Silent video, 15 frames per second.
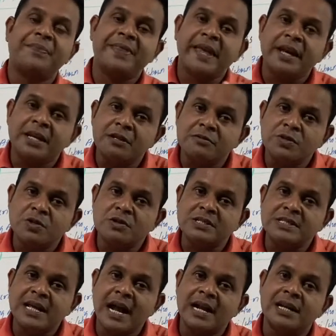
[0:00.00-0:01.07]
negative
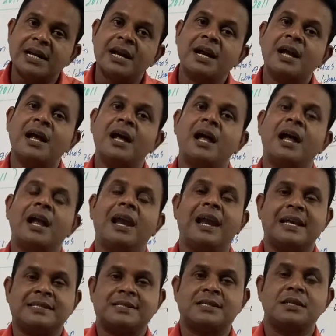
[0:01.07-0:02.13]
shows that
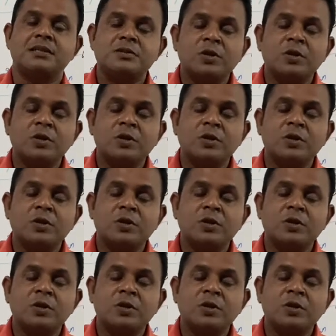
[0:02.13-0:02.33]
less.